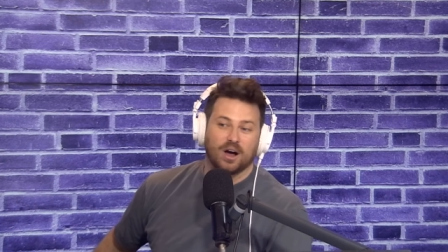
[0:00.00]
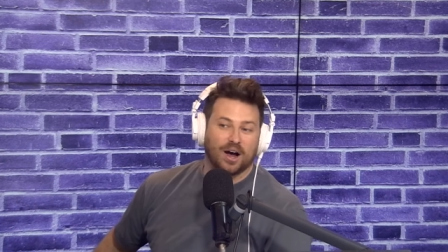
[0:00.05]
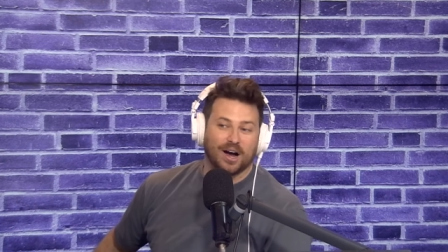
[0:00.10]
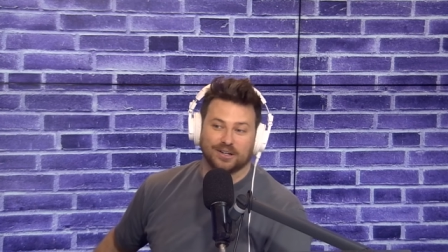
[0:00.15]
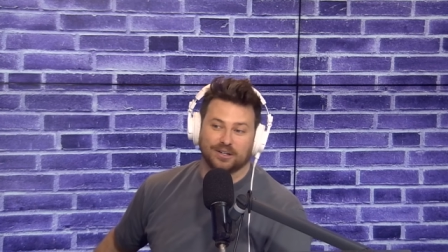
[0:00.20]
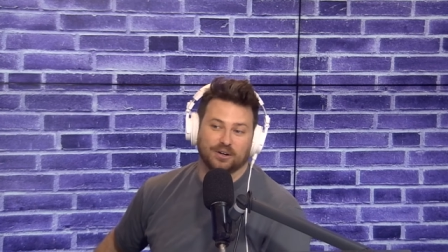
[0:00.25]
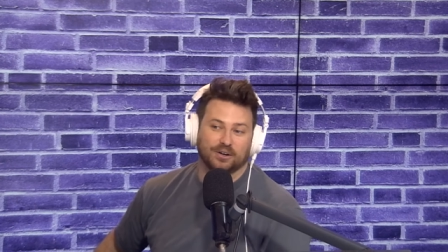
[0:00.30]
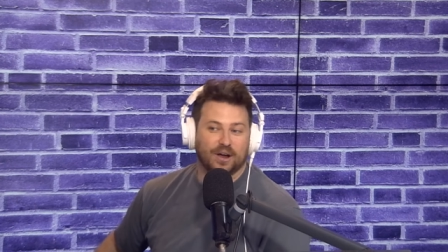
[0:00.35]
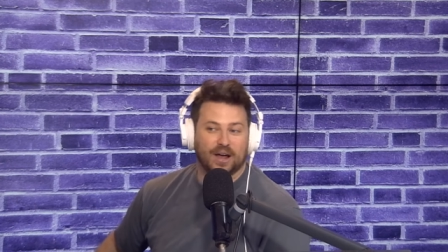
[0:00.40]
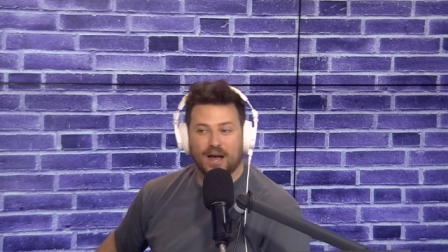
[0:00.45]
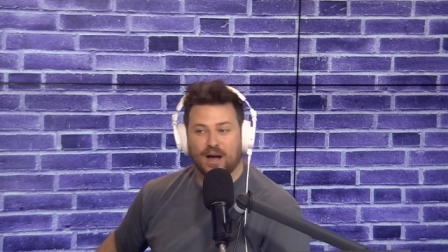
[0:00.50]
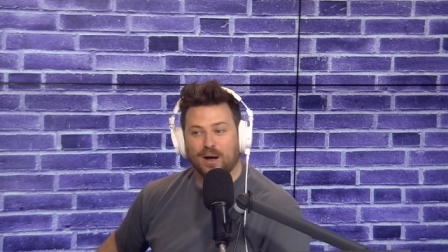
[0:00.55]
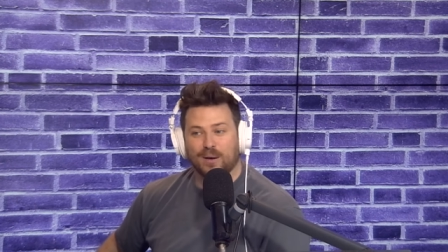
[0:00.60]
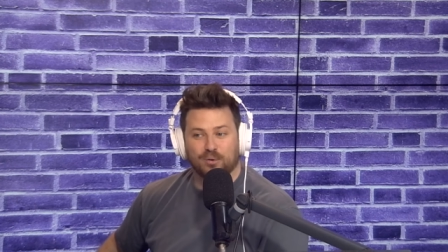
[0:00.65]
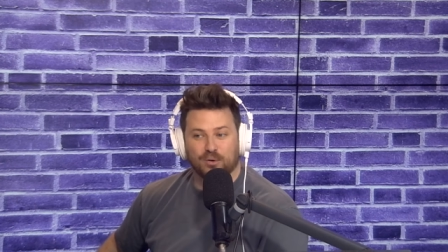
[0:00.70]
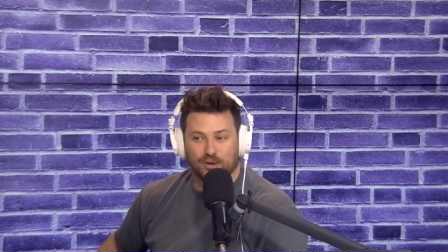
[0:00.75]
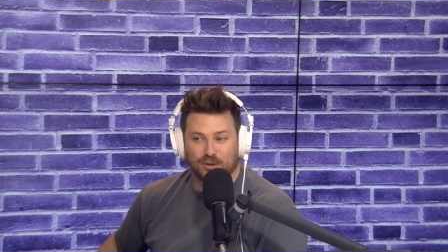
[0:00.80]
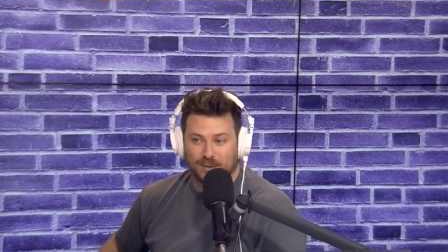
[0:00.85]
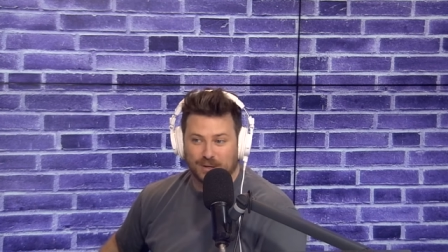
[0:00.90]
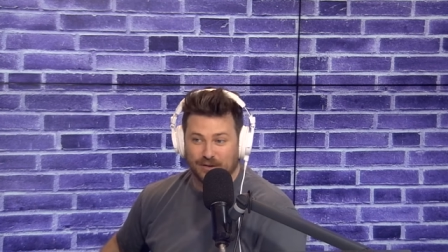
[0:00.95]
I don't know how I
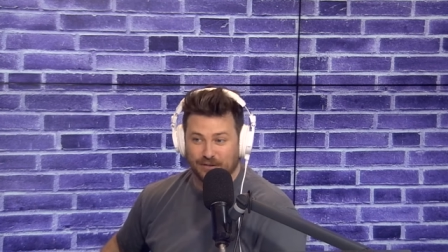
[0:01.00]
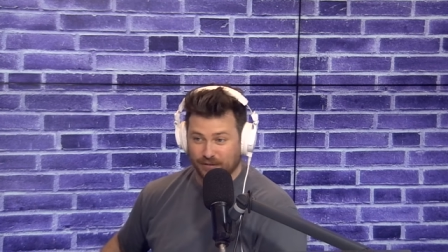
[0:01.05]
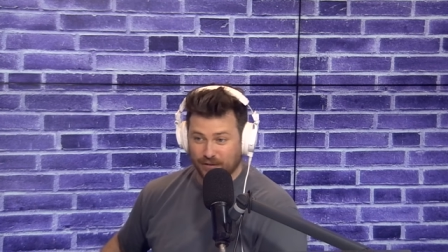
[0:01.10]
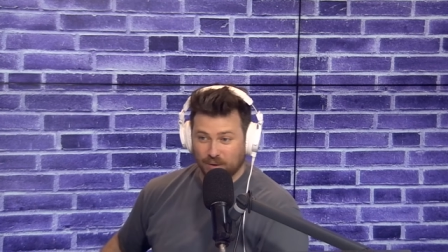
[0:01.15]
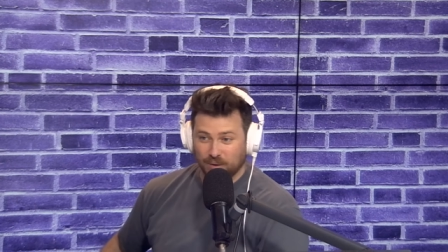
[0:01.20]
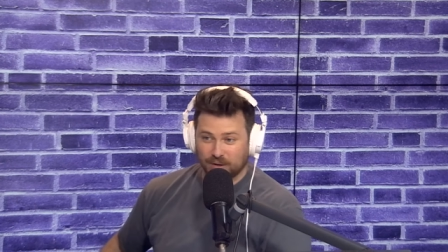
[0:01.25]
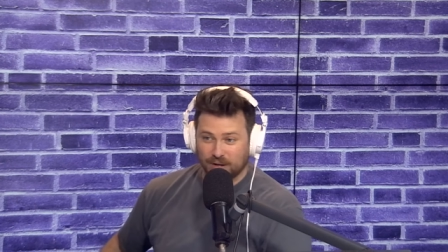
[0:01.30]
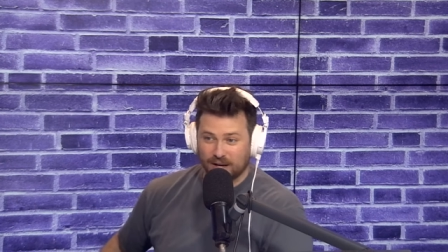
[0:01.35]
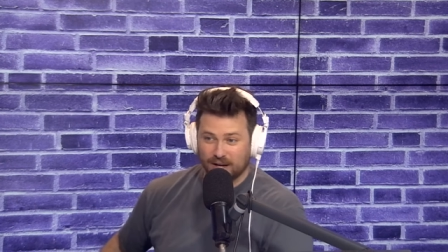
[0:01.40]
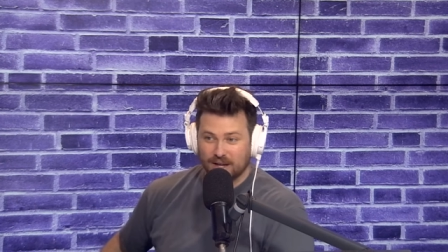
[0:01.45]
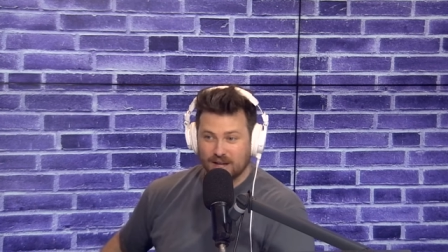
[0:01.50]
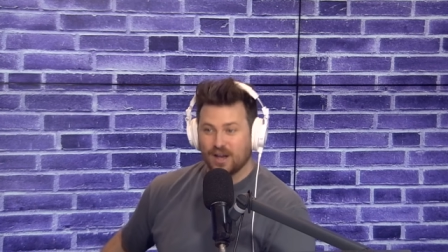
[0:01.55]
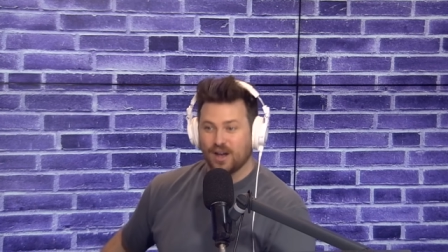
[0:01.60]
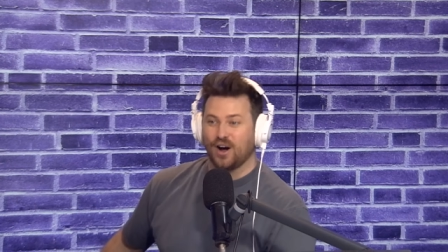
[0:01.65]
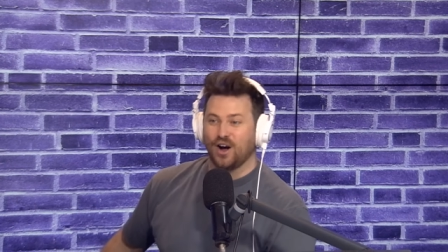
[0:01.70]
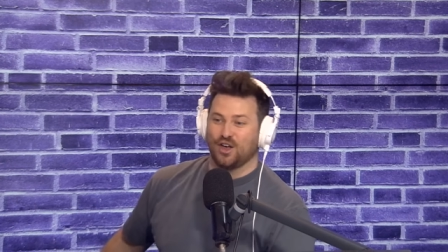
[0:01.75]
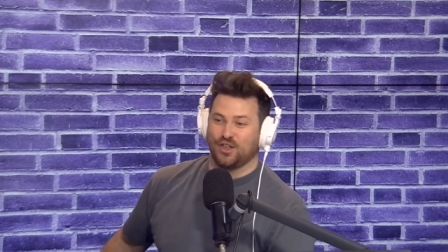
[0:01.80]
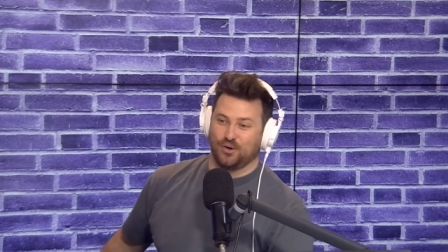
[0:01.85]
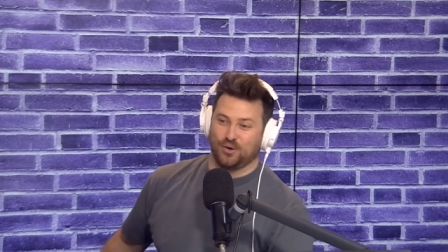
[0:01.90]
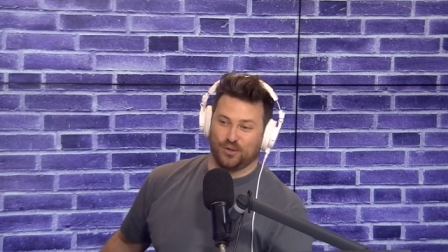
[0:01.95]
put them in a folder.
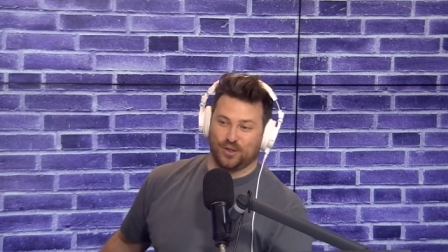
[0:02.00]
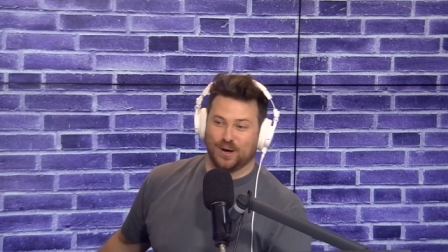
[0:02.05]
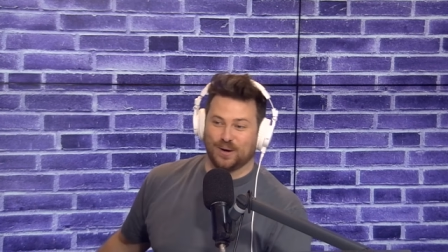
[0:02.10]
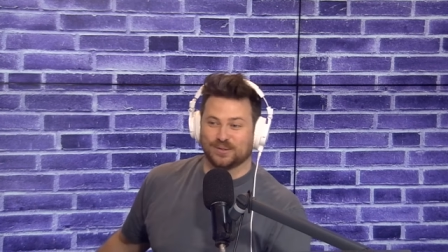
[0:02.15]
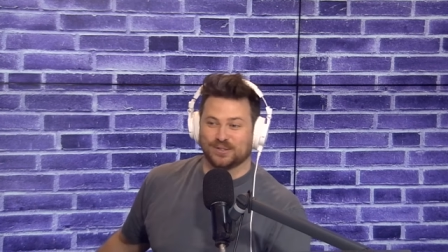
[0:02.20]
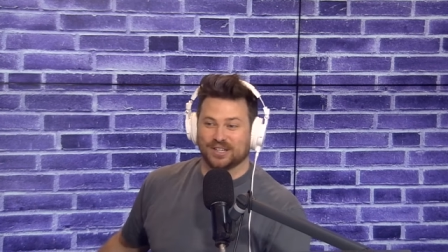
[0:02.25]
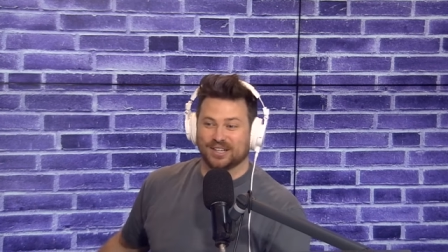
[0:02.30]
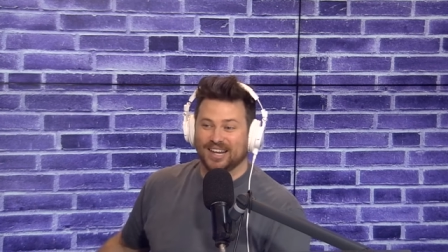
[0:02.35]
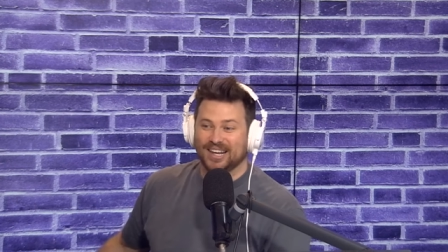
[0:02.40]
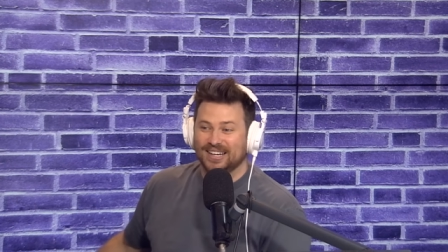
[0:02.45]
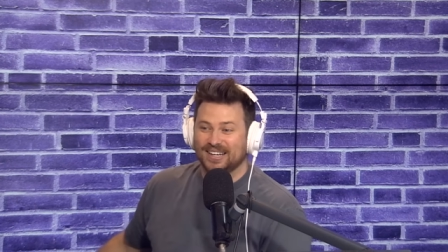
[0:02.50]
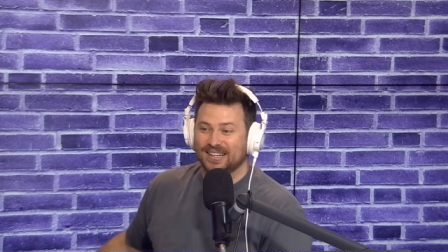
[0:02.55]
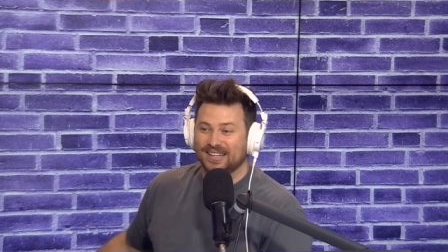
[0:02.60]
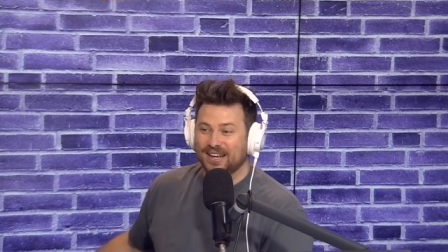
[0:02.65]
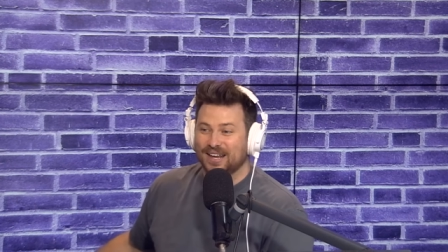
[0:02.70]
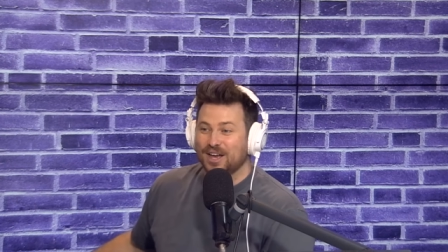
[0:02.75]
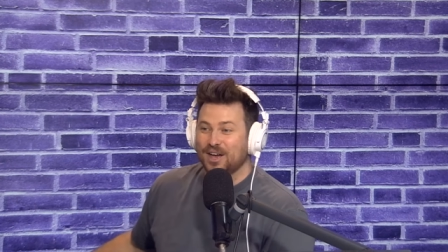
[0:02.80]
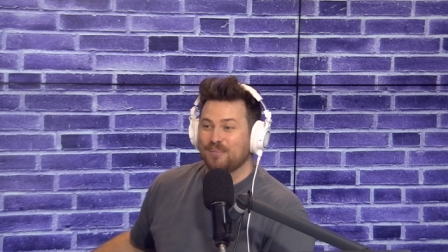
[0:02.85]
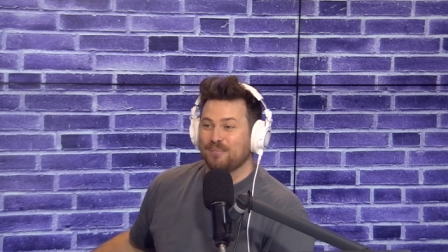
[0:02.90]
I thought they were deleted.